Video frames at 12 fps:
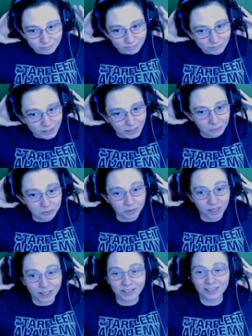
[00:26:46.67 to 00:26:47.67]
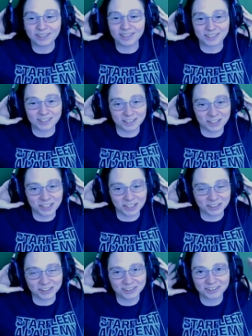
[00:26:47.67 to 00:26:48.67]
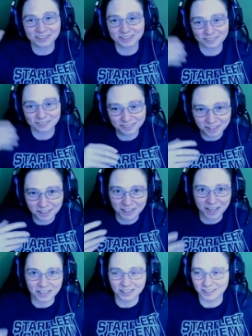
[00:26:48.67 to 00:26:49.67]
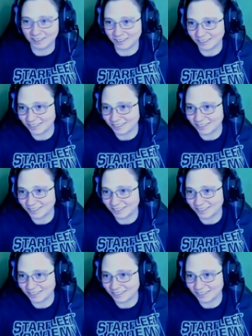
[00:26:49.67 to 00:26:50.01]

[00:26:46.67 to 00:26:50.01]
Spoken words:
keep in mind that this is all unedited.